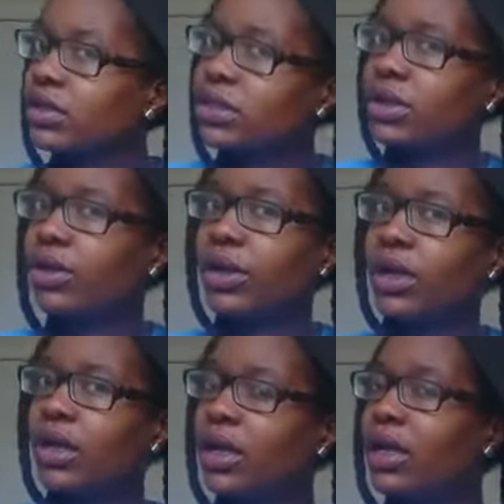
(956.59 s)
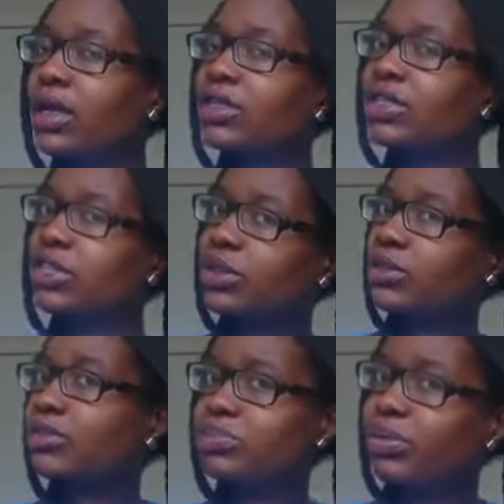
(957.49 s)
So, and just
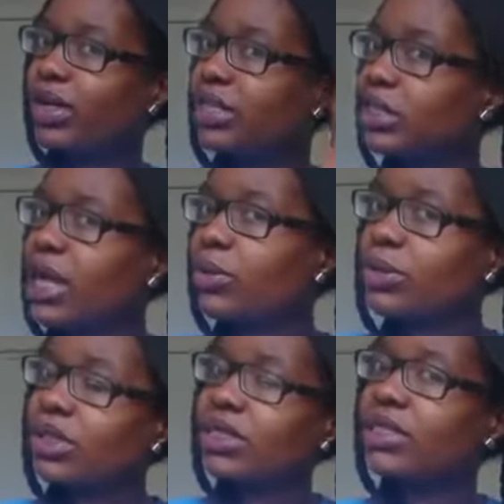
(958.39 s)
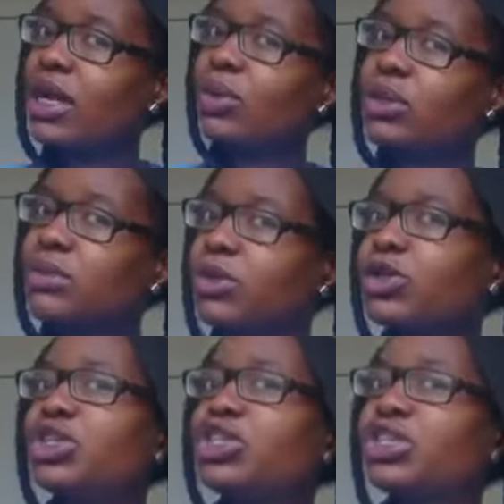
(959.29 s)
pulling downward in a downwards
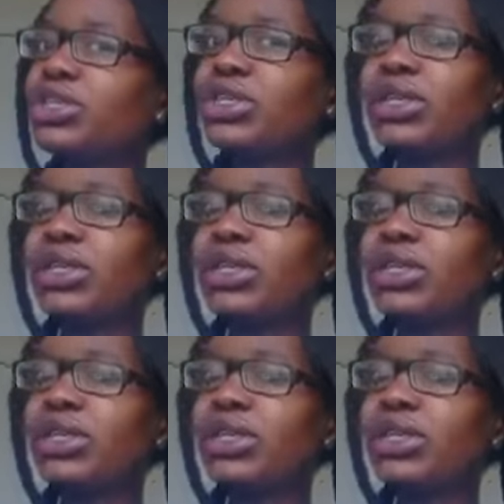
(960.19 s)
motion